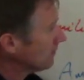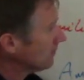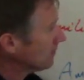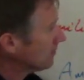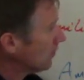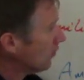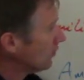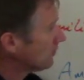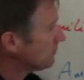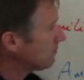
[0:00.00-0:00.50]

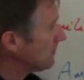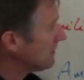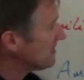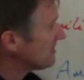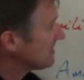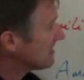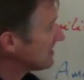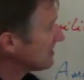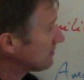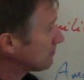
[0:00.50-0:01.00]
So it's
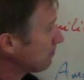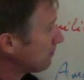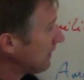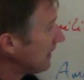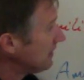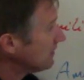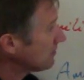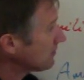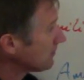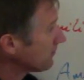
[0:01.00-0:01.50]
been
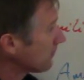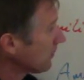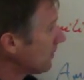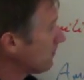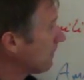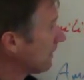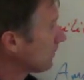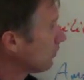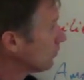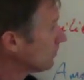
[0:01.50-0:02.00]
displaced
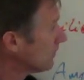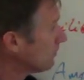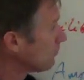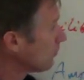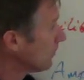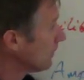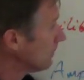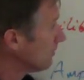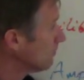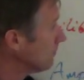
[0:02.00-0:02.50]
from
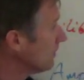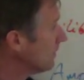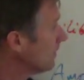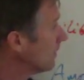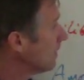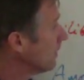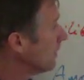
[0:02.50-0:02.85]
equilibrium.